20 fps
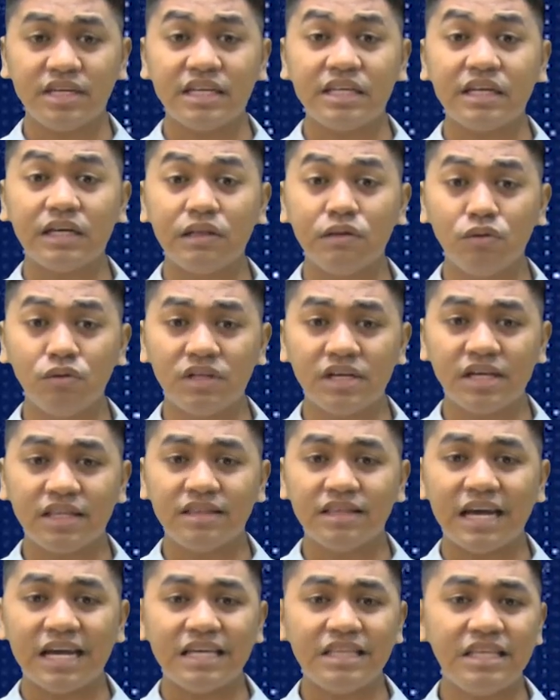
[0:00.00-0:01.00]
included
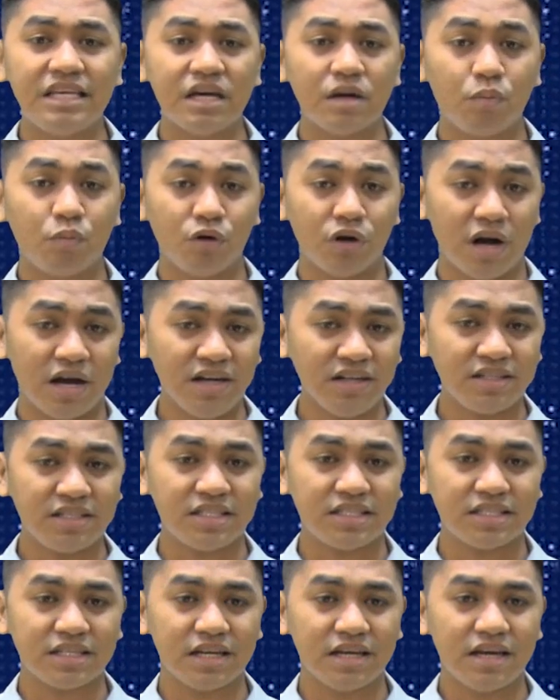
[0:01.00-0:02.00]
the idea of
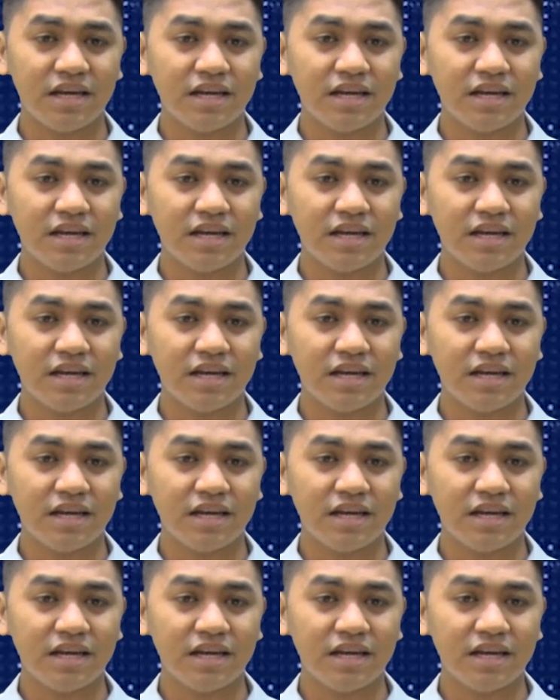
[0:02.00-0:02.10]
ranks,